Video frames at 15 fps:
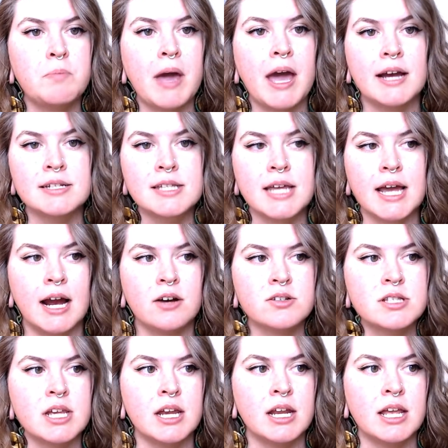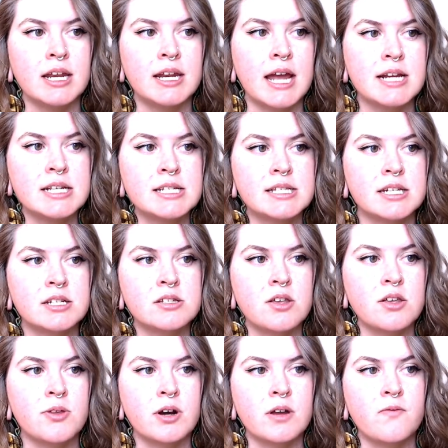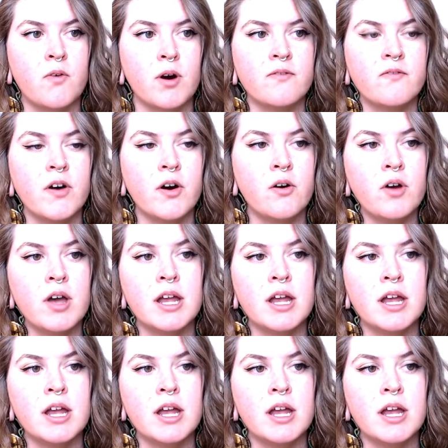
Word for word: passed the House in a 96-34 vote,